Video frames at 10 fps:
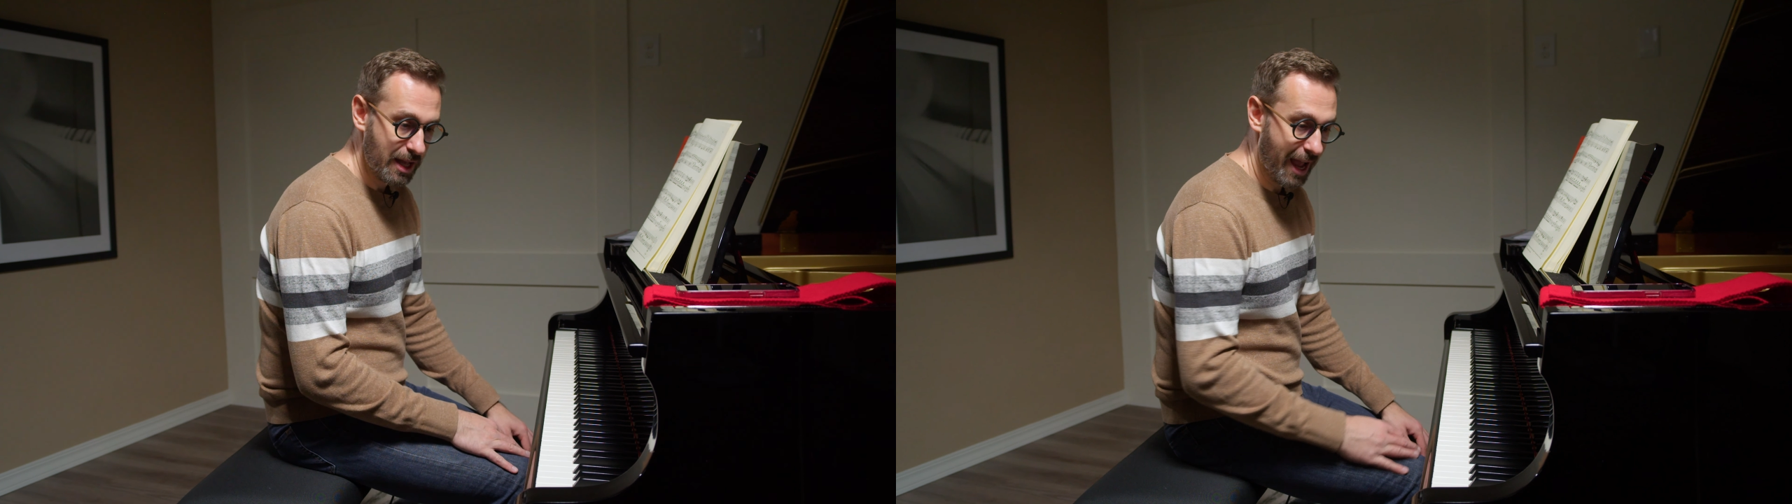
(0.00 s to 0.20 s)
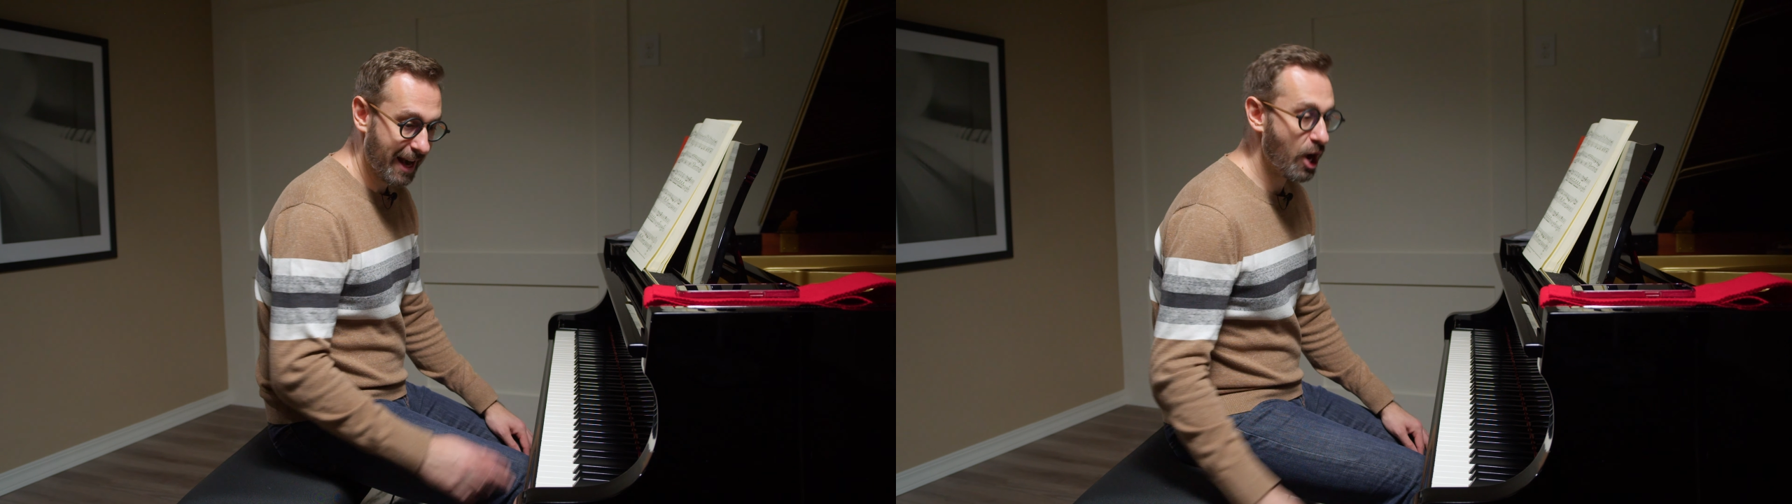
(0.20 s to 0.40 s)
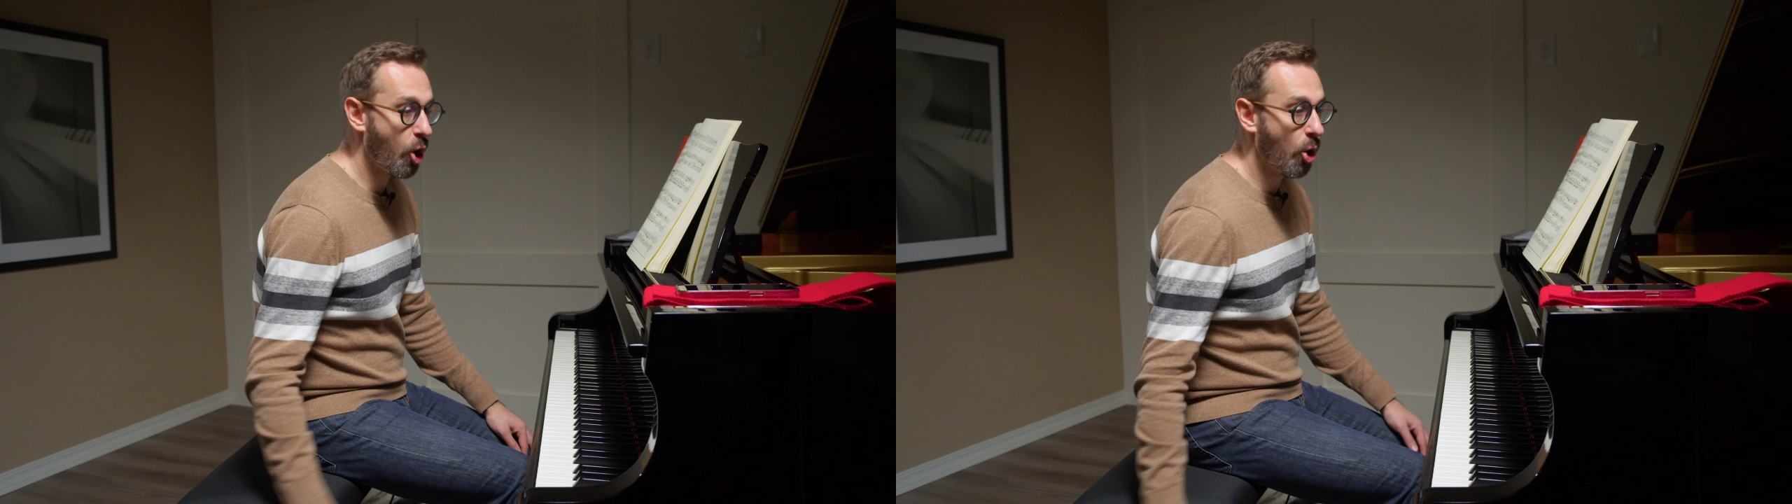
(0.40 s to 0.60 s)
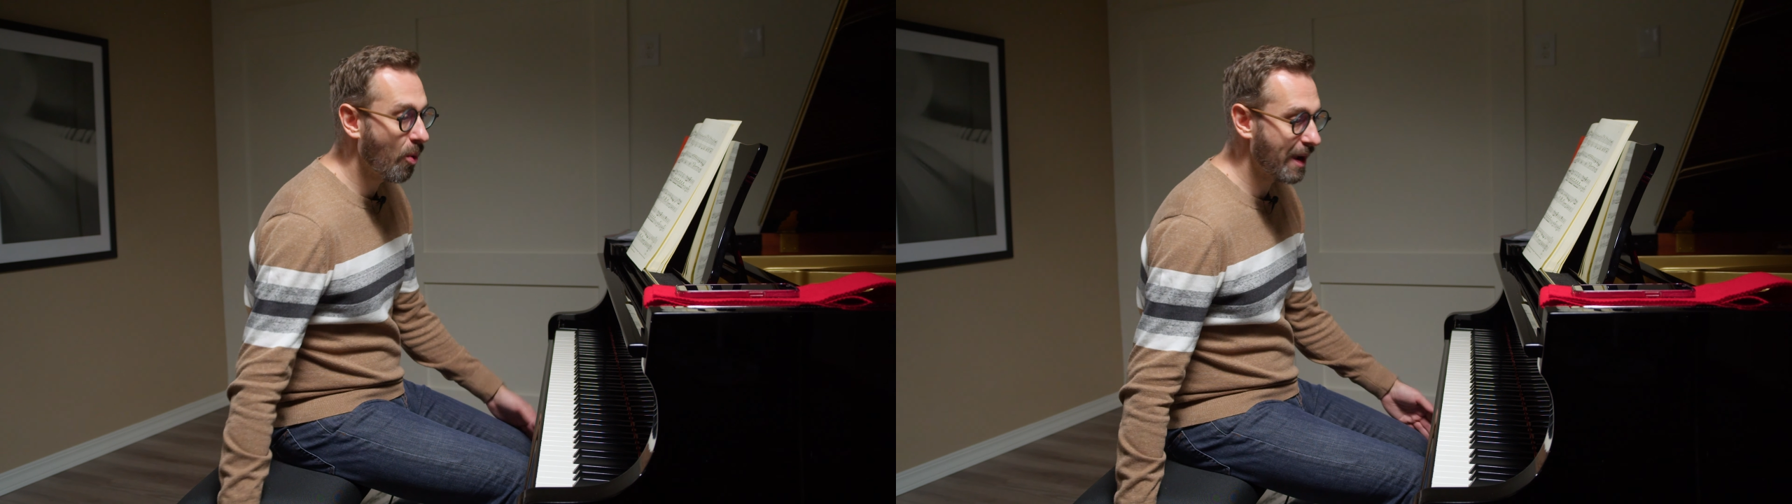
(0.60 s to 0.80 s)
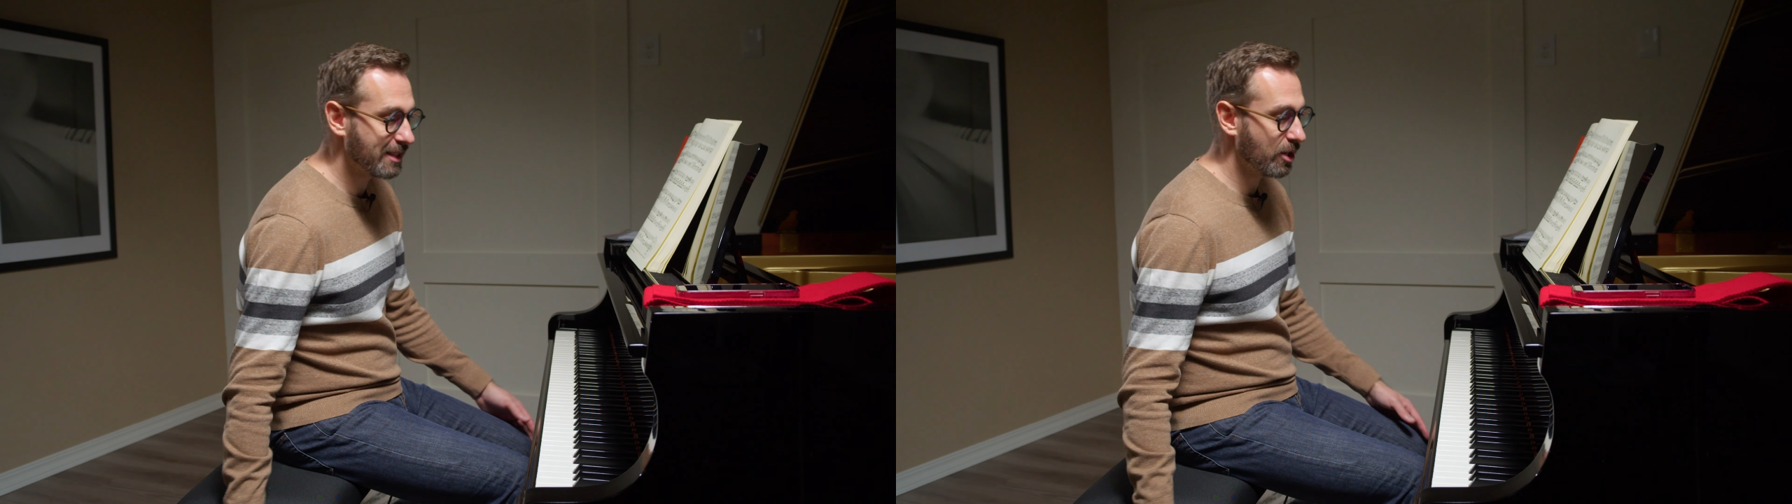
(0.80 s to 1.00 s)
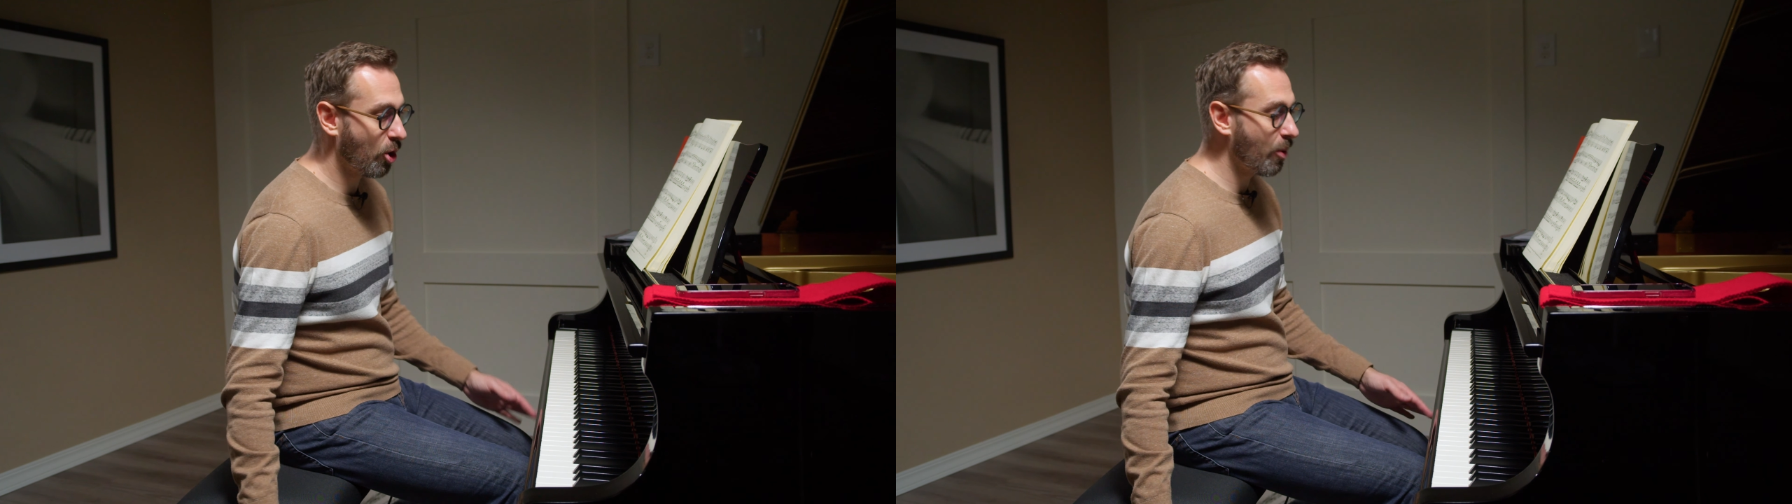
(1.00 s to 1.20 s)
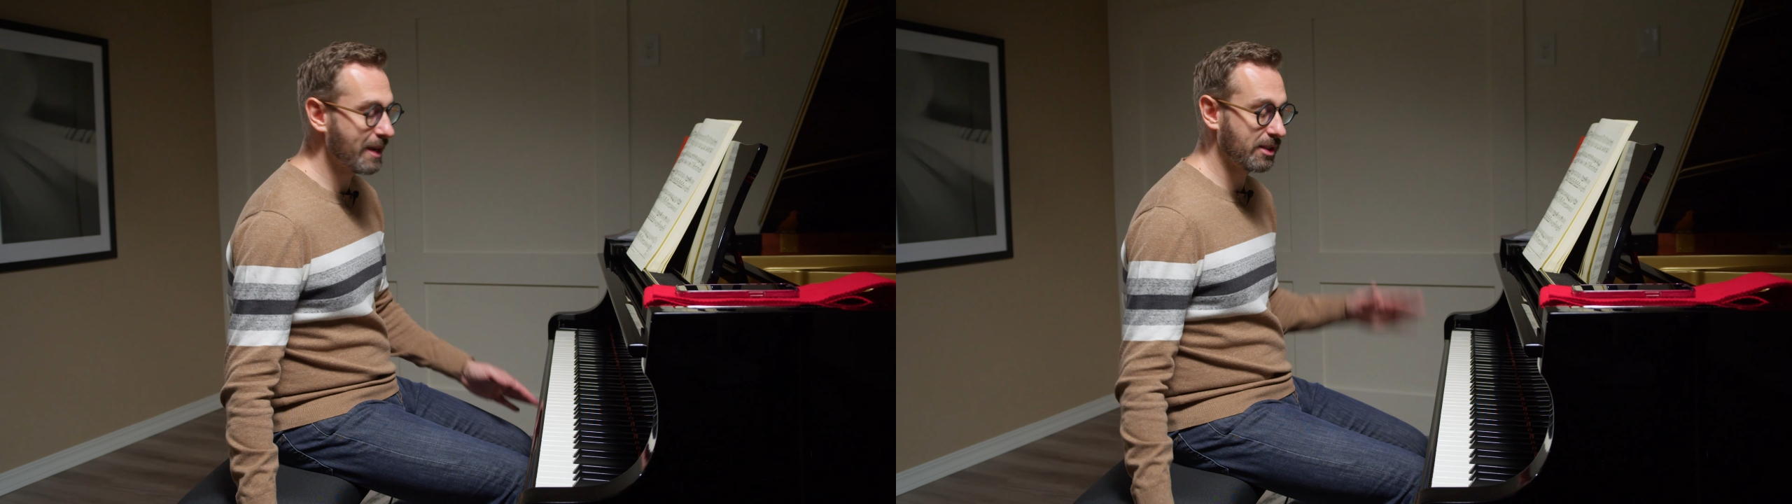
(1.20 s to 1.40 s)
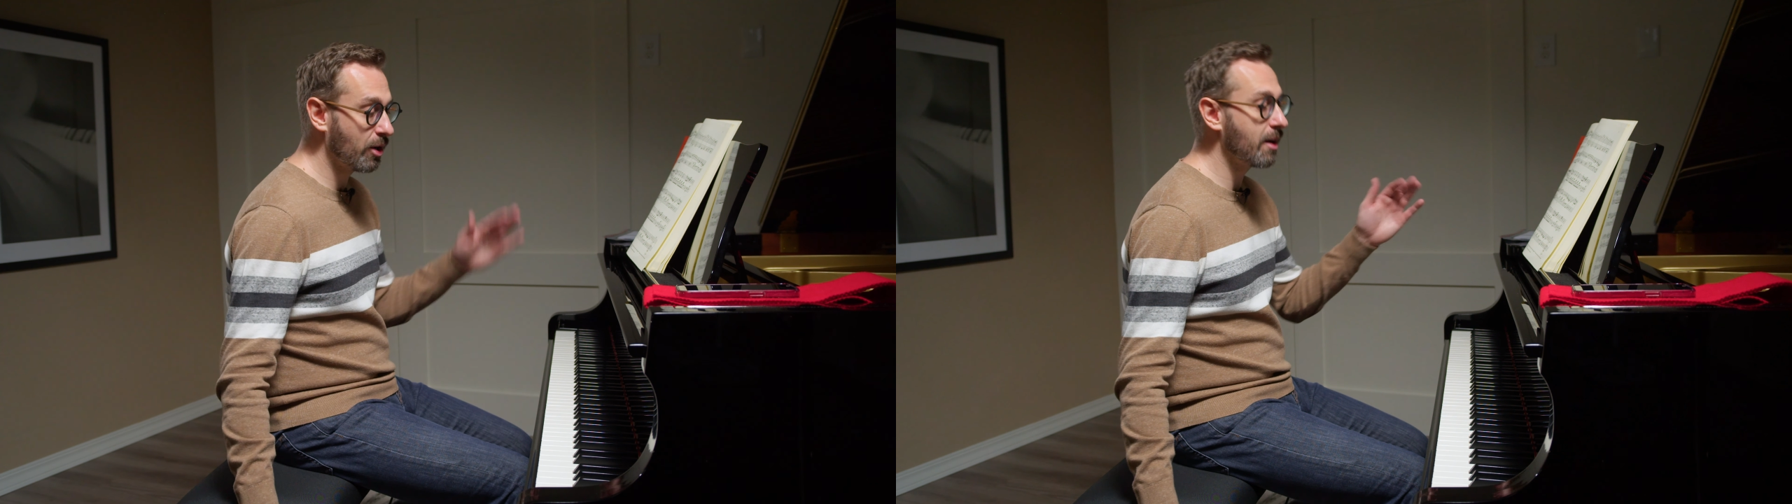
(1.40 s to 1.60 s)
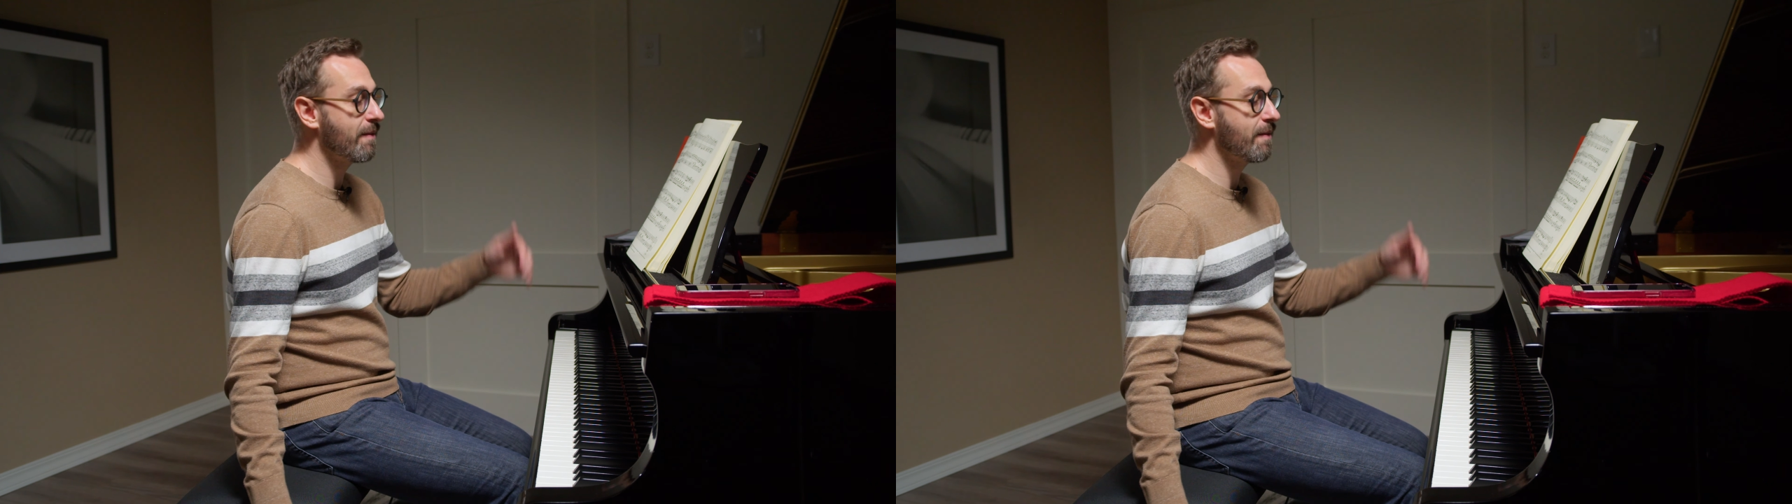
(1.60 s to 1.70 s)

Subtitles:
And there